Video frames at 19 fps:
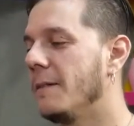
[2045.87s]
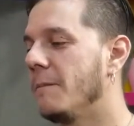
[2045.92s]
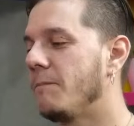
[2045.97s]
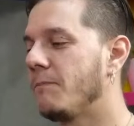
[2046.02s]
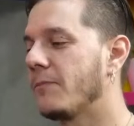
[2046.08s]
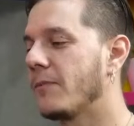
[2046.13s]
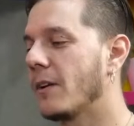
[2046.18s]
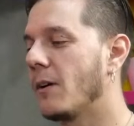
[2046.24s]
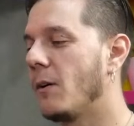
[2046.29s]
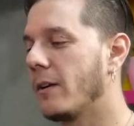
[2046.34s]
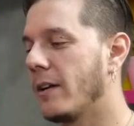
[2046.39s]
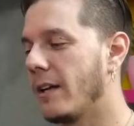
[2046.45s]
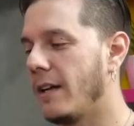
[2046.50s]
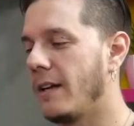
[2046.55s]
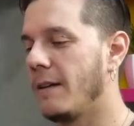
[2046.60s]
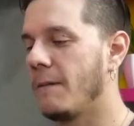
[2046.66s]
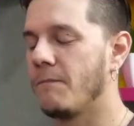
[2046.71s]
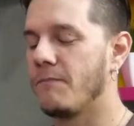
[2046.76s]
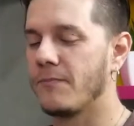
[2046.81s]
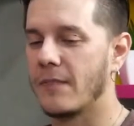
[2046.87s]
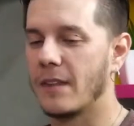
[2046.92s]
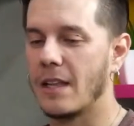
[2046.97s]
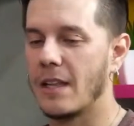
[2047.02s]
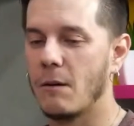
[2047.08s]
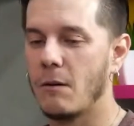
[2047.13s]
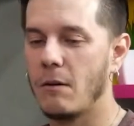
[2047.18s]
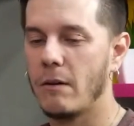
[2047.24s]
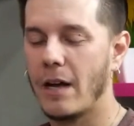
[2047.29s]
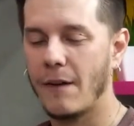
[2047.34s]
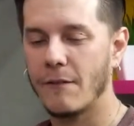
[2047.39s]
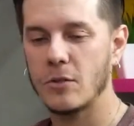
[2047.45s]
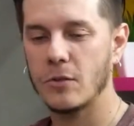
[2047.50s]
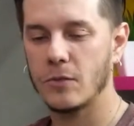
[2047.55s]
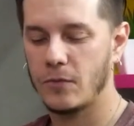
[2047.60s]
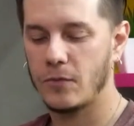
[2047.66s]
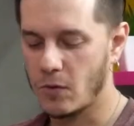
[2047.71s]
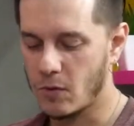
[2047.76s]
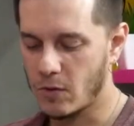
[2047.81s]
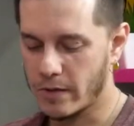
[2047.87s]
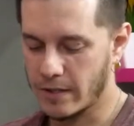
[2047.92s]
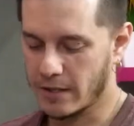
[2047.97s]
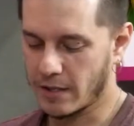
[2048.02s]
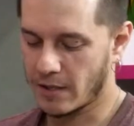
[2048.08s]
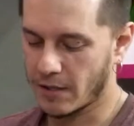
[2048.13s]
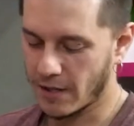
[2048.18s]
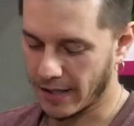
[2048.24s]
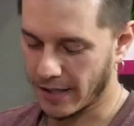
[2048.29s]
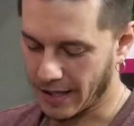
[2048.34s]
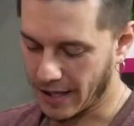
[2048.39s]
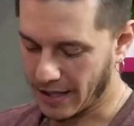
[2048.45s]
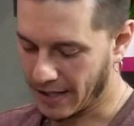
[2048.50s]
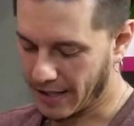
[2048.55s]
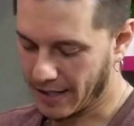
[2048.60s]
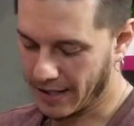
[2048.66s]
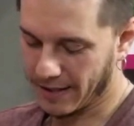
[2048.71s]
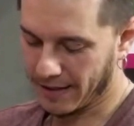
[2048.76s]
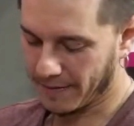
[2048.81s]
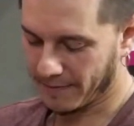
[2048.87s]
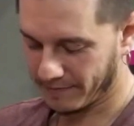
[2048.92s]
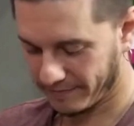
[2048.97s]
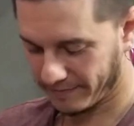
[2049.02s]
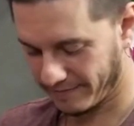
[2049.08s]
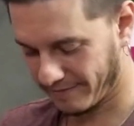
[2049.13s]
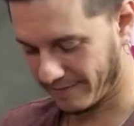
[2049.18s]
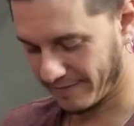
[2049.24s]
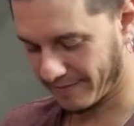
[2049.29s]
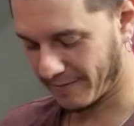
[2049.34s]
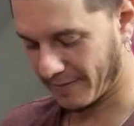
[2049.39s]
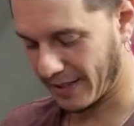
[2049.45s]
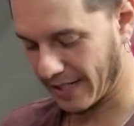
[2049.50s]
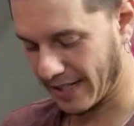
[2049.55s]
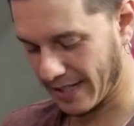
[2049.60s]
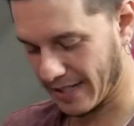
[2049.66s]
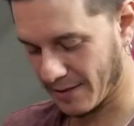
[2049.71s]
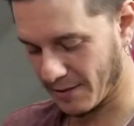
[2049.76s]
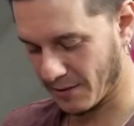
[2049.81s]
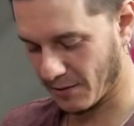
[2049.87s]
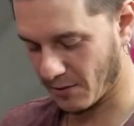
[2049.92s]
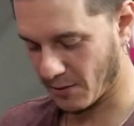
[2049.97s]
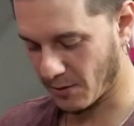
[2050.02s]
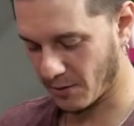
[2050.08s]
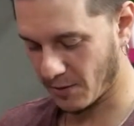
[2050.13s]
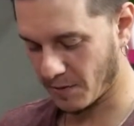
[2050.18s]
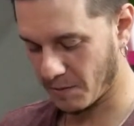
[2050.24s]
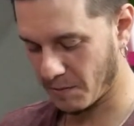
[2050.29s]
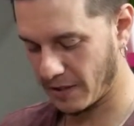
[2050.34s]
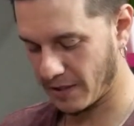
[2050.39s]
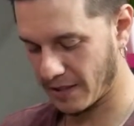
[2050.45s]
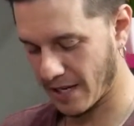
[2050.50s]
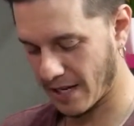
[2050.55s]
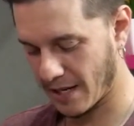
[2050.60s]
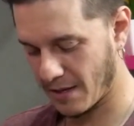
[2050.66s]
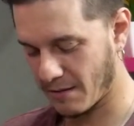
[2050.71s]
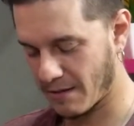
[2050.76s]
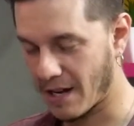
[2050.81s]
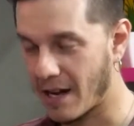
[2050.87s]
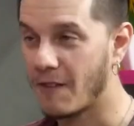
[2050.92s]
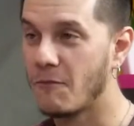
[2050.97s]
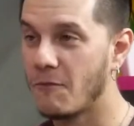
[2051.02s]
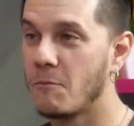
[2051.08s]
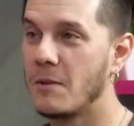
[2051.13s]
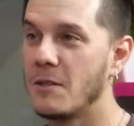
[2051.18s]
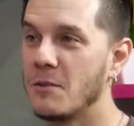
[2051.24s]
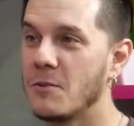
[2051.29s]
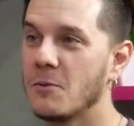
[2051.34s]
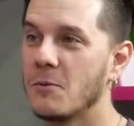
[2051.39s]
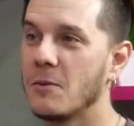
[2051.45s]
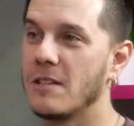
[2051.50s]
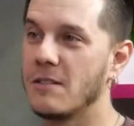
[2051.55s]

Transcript: Okay, now I'll have to focus a lot, Nathália, because you told me that you have been to India.